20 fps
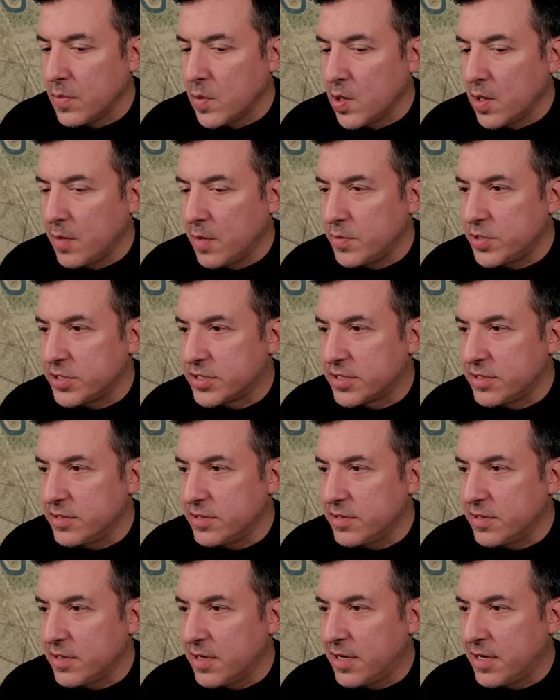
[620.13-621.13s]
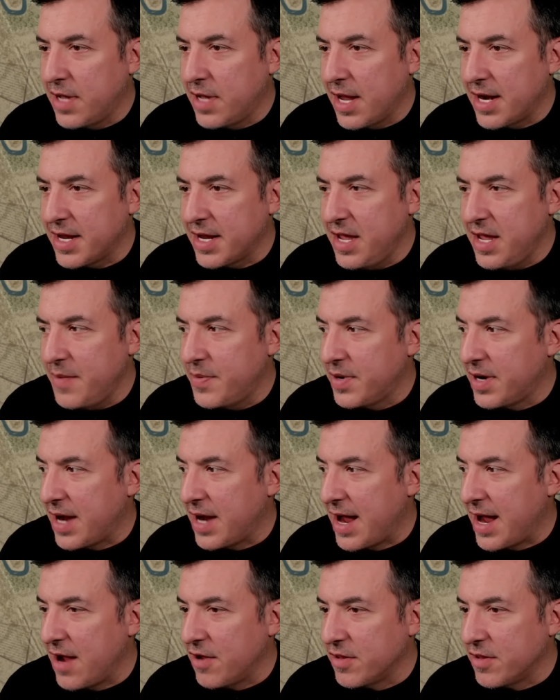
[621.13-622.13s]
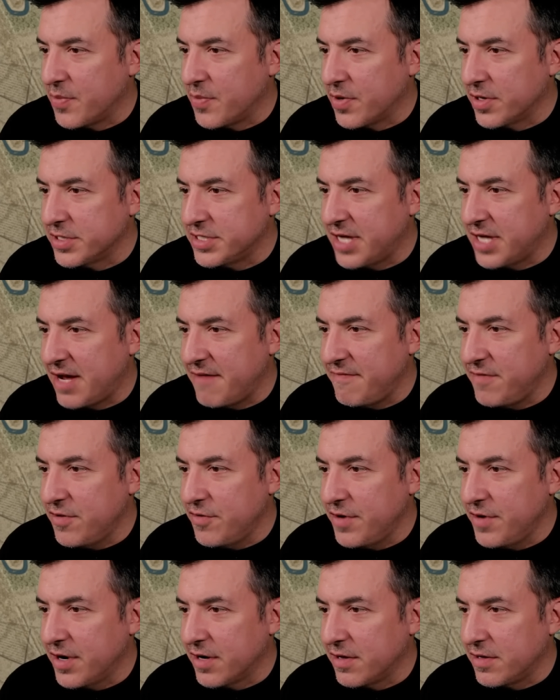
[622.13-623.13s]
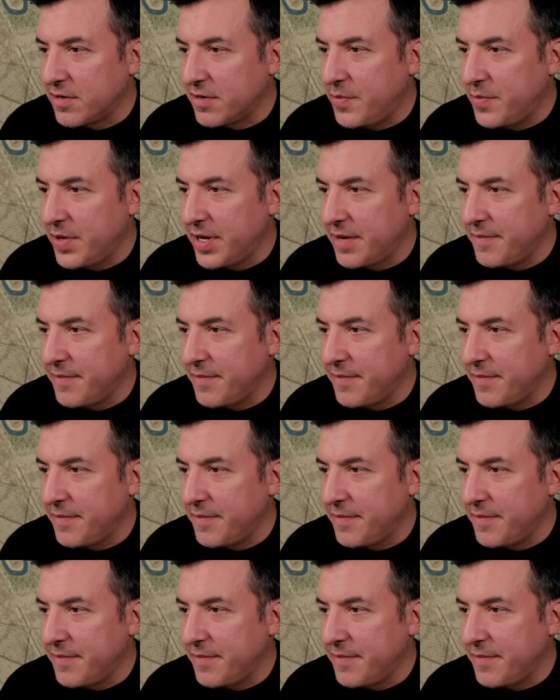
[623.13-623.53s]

Just kind of keeping an eye on the bird's eye view here a little bit.